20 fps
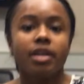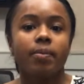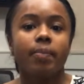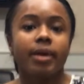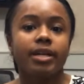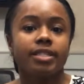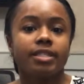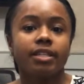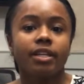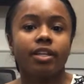in
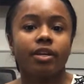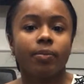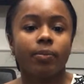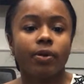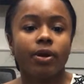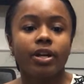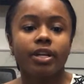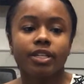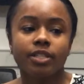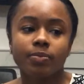my study
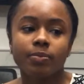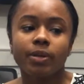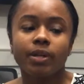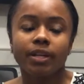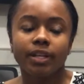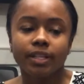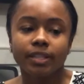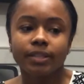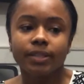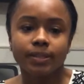abroad
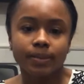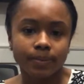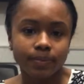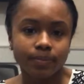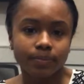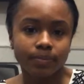experience.